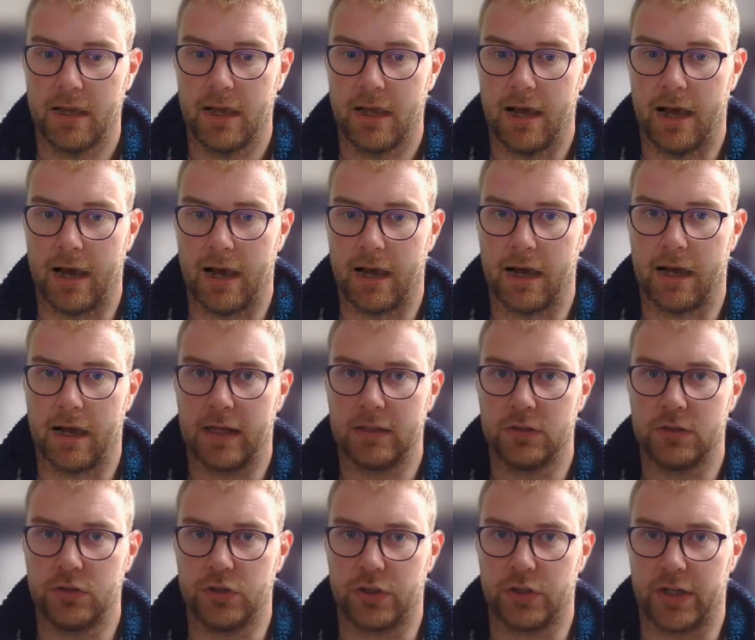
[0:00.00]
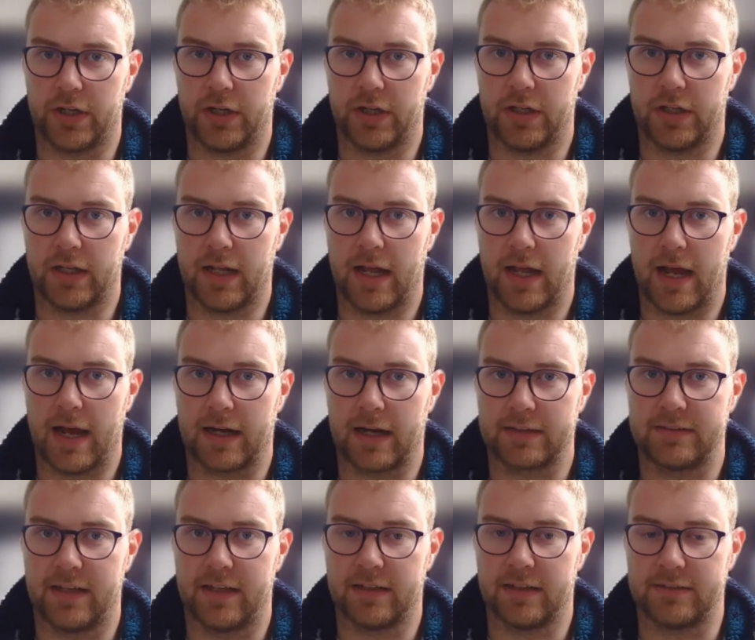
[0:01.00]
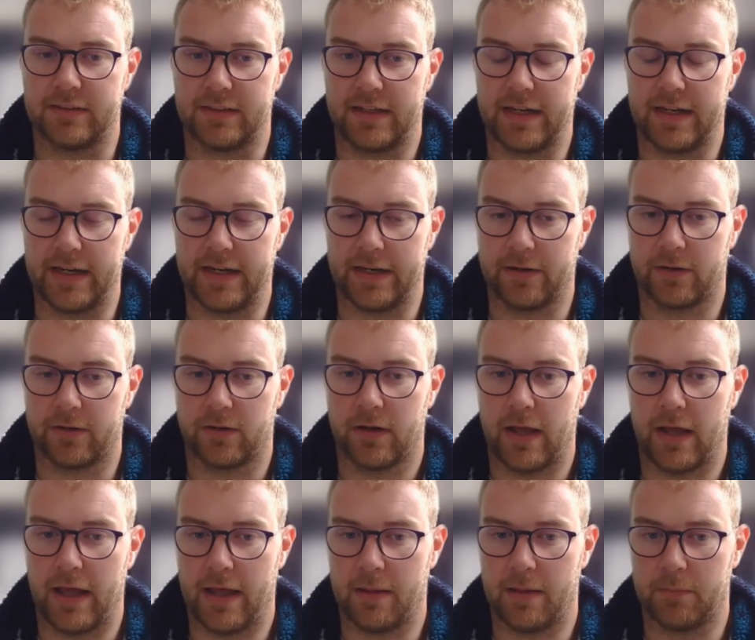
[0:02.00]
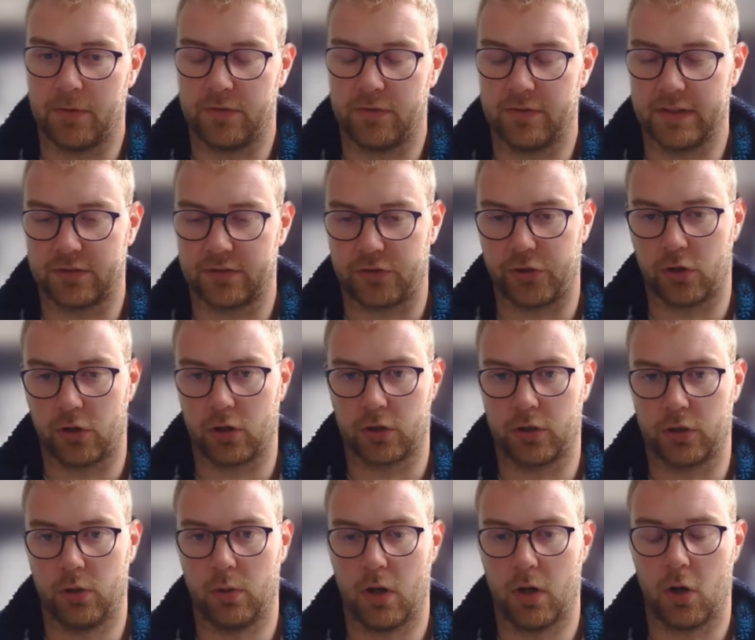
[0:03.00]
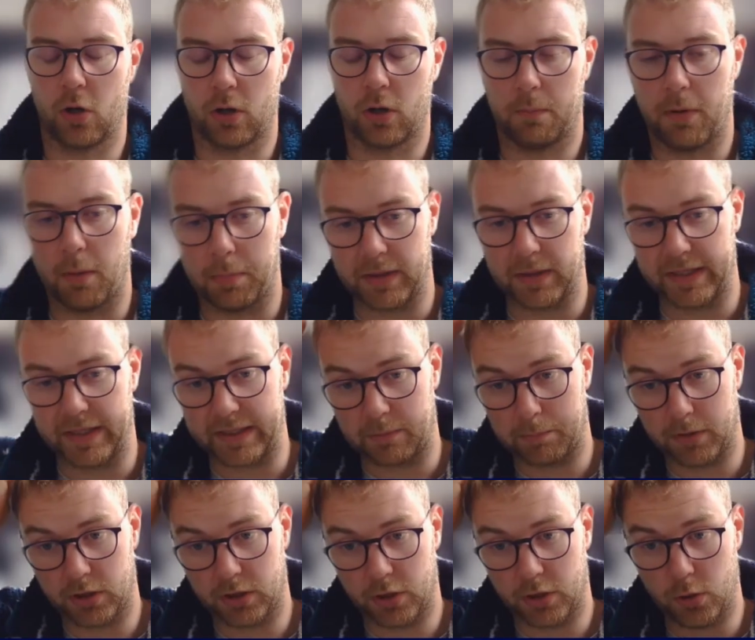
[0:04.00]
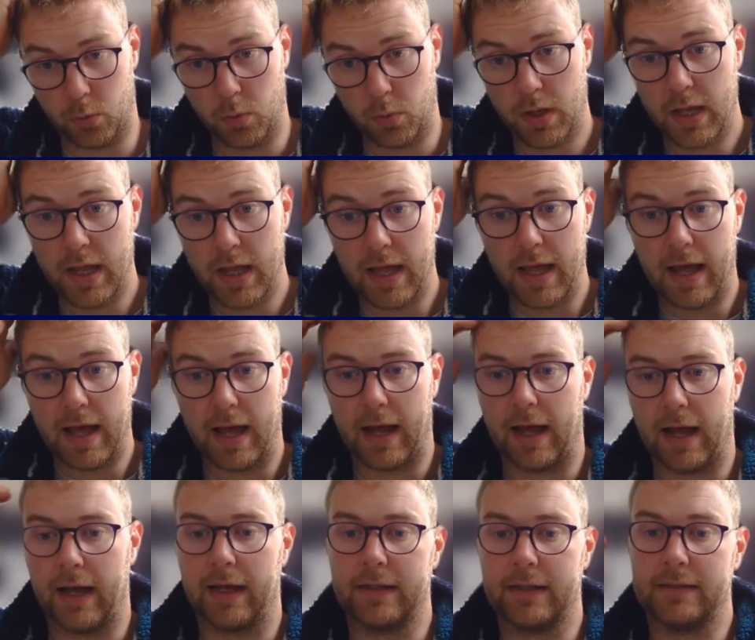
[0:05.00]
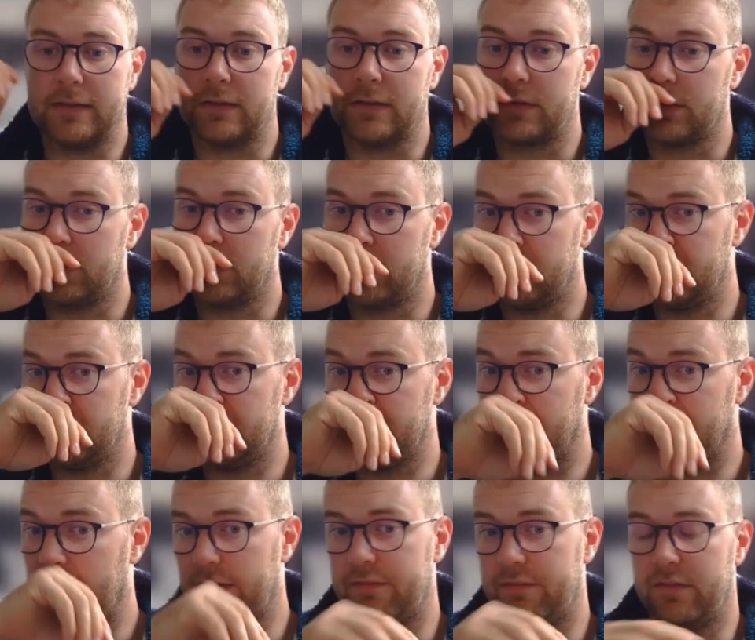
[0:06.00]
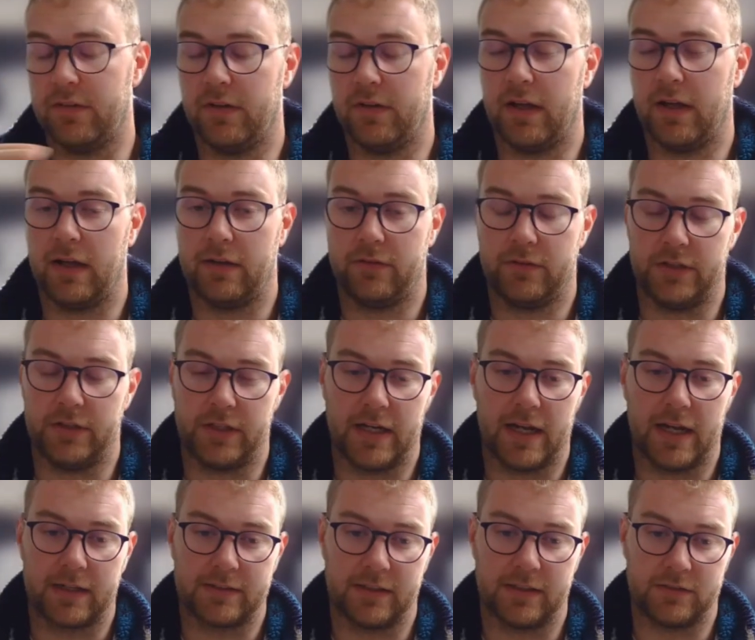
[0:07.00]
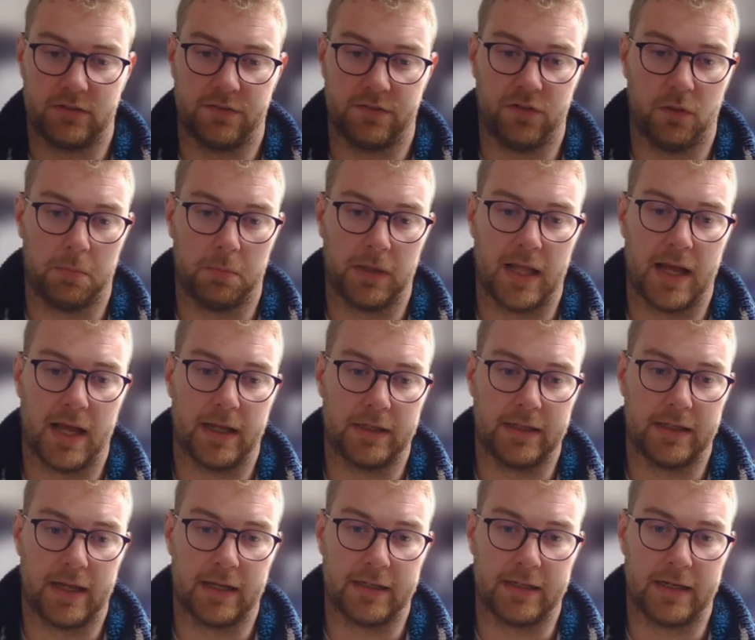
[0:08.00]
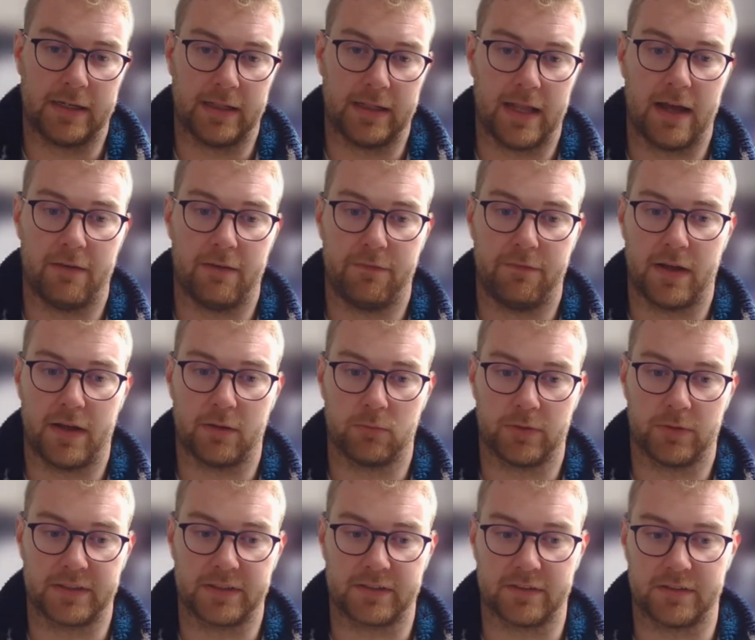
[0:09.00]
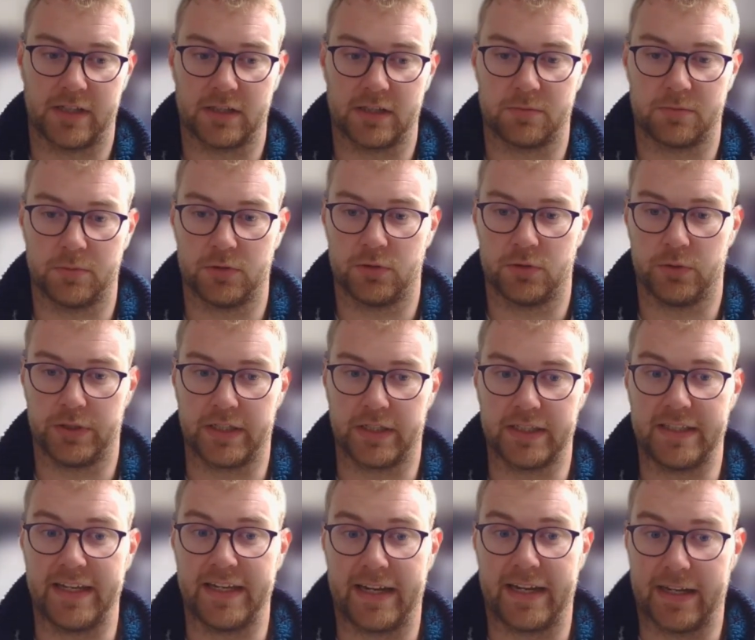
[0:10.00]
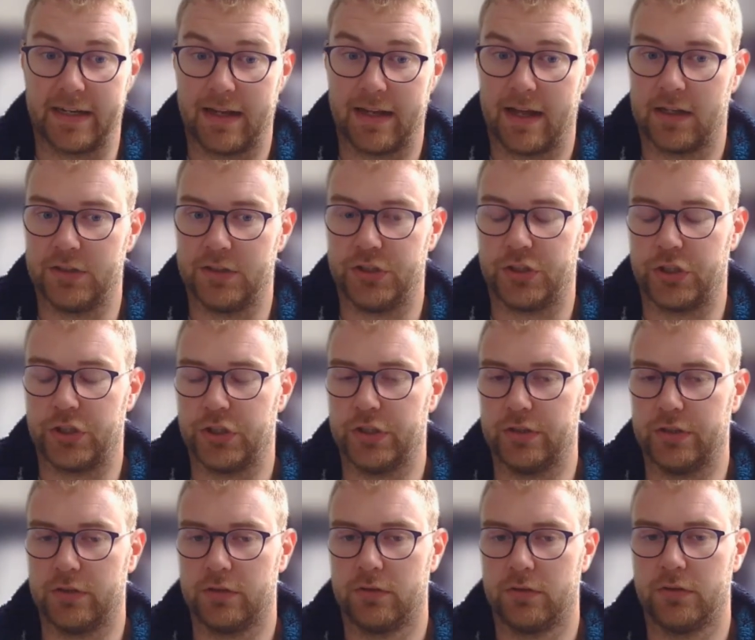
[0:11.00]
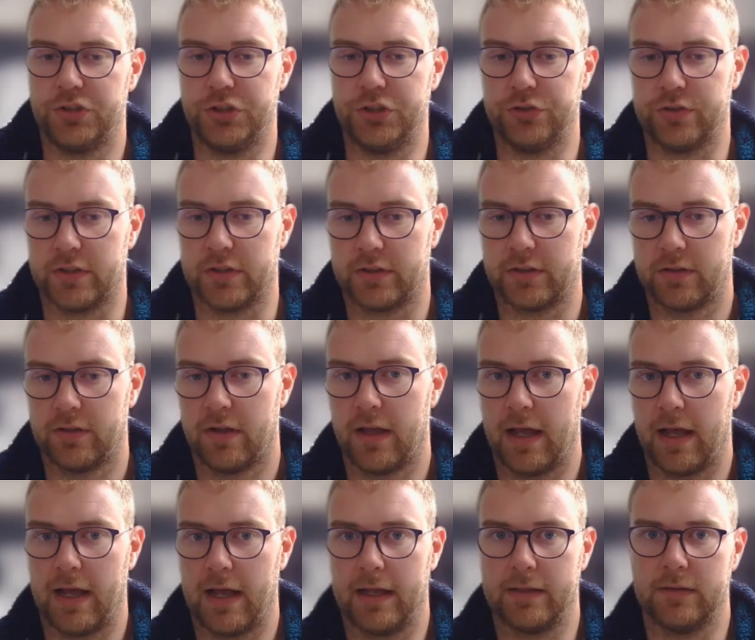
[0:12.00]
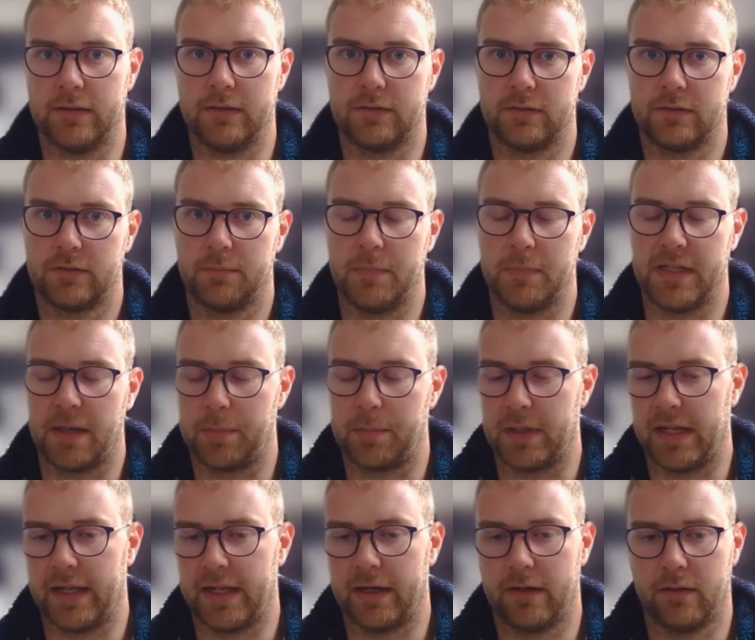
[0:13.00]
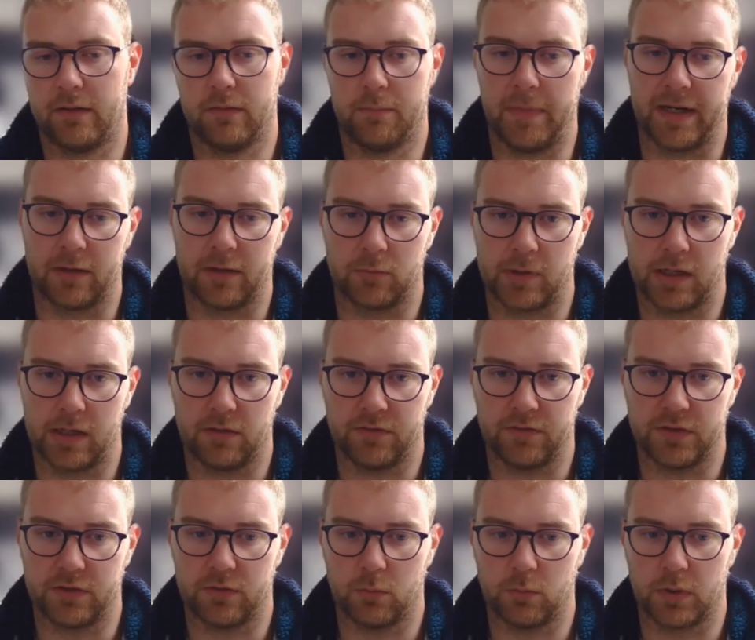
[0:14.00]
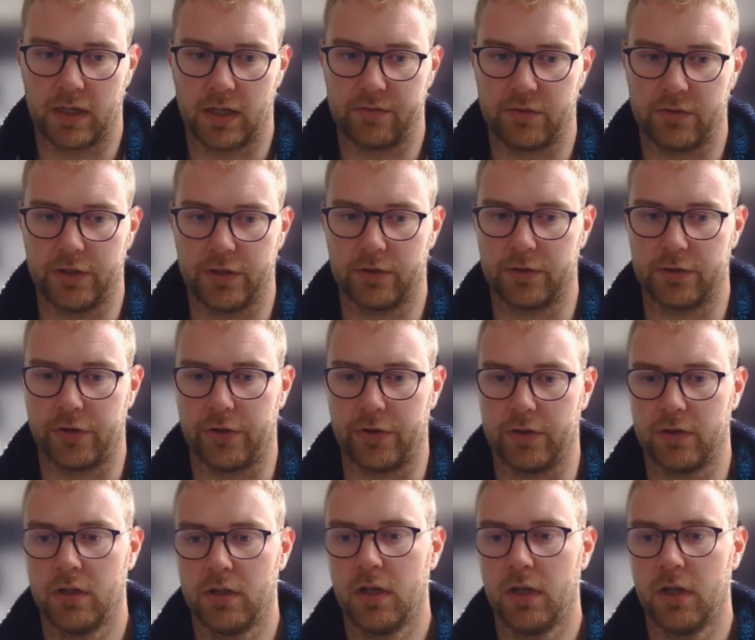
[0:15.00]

and you can access it here using this QR code, or I'll pop a link below, and you can access the full plan, and it'll have that risk assessment, so you can take it and you can use it and manipulate it and make it relevant to whatever you're doing.